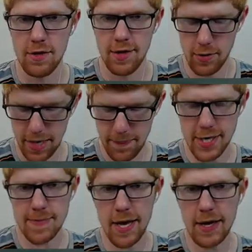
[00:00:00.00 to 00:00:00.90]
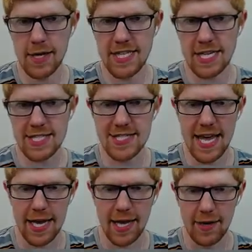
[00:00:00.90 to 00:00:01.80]
Like when I press a button, it takes a
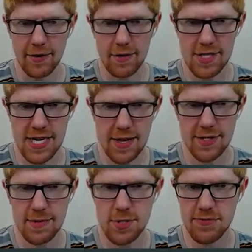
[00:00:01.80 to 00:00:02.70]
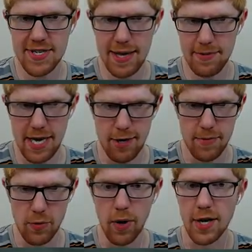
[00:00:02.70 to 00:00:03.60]
second. It, st- it seems to have stopped now,
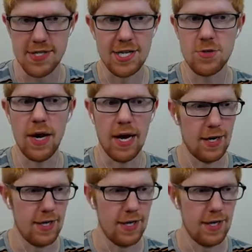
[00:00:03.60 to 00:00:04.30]
but it was. I swear,